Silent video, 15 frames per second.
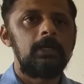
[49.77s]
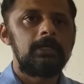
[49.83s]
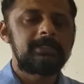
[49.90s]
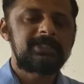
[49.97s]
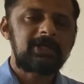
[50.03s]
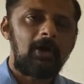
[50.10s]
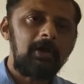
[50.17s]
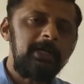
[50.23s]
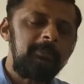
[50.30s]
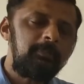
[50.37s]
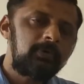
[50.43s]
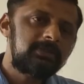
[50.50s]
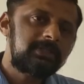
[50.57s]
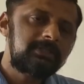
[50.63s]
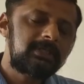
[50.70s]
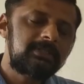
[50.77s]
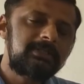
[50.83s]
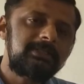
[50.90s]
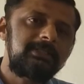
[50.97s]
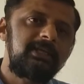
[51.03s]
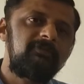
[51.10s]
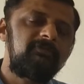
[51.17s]
Solid
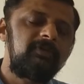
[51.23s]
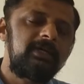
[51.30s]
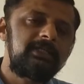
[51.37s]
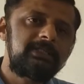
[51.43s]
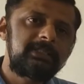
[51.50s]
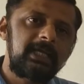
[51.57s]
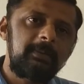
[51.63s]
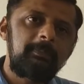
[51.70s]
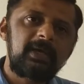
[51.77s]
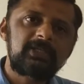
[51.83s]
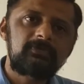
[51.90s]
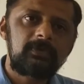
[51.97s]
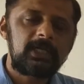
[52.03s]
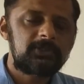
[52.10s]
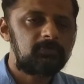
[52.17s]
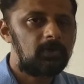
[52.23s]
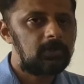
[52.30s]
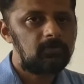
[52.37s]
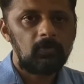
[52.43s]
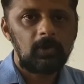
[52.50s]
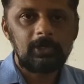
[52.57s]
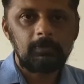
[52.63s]
possesses definite shape as well as
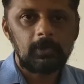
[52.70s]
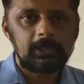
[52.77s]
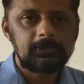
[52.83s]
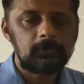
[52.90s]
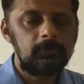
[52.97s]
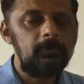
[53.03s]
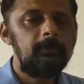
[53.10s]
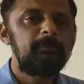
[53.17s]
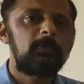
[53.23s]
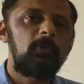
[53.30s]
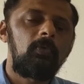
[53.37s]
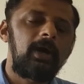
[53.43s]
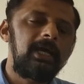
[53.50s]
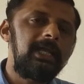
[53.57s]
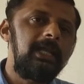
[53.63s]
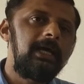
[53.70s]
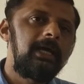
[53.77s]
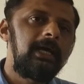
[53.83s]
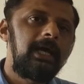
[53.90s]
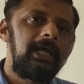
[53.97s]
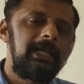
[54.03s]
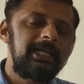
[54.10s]
what? Volume also,
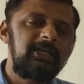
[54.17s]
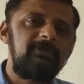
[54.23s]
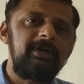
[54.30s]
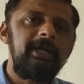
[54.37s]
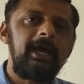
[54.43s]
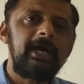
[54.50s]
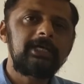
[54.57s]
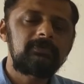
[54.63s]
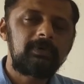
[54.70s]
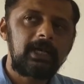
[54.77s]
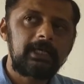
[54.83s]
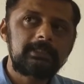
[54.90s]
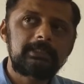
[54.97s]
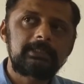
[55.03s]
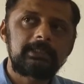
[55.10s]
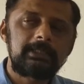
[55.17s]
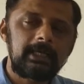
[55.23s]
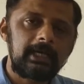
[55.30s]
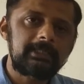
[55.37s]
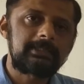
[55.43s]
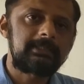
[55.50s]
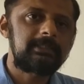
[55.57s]
while liquid as well as
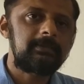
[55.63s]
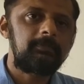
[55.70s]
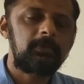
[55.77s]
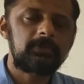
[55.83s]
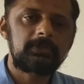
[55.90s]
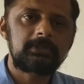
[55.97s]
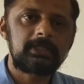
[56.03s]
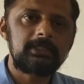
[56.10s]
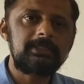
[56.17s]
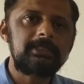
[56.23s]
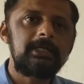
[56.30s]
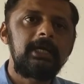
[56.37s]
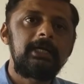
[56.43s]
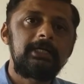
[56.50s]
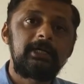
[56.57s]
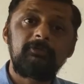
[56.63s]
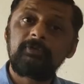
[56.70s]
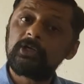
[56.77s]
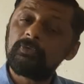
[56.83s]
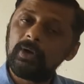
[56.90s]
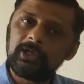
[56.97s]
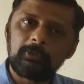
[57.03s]
gas possesses
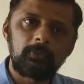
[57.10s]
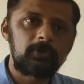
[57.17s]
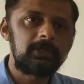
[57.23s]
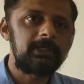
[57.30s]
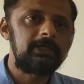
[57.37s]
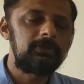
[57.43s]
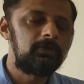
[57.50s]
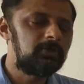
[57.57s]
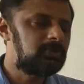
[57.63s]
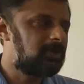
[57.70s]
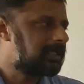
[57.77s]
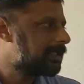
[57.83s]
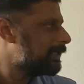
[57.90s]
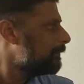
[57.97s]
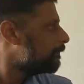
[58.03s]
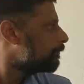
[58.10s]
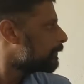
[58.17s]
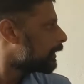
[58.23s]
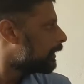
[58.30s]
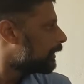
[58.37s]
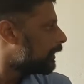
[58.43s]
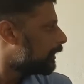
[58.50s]
definite volume only. Usually
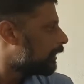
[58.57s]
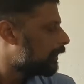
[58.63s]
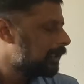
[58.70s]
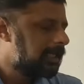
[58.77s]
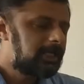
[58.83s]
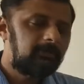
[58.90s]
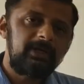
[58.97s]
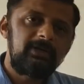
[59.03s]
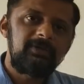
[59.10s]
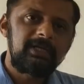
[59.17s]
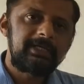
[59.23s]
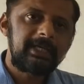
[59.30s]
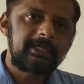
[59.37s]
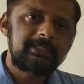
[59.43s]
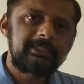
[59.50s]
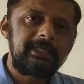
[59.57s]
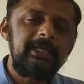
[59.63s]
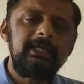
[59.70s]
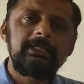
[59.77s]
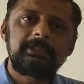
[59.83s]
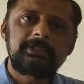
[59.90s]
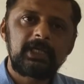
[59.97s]
liquid will take
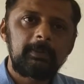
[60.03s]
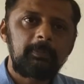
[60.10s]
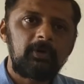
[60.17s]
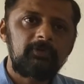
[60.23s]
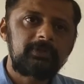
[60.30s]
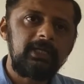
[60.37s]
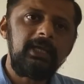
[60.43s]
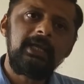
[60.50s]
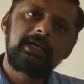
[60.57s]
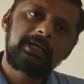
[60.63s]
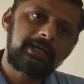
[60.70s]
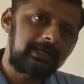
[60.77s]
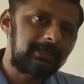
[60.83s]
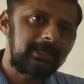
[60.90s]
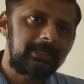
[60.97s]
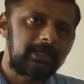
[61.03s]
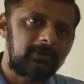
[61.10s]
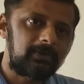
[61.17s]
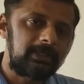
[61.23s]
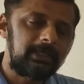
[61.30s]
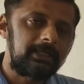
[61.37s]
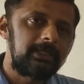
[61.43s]
the shape of the container
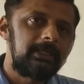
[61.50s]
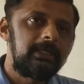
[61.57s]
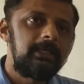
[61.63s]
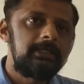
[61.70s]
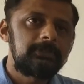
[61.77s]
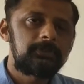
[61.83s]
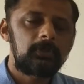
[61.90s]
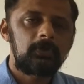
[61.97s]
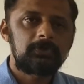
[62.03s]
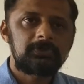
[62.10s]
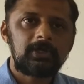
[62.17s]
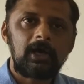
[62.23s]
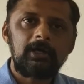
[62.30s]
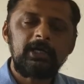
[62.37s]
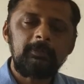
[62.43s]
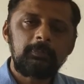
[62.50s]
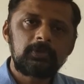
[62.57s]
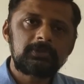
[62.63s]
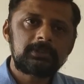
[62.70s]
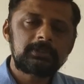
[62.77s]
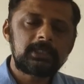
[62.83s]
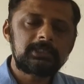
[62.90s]
only. So solid
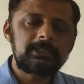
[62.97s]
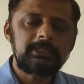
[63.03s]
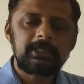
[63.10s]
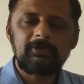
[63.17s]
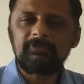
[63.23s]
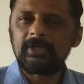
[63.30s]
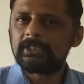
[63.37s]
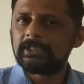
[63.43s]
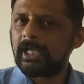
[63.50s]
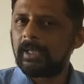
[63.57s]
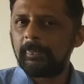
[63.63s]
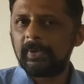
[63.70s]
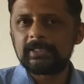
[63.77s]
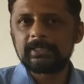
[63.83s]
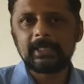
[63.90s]
possesses definite shape and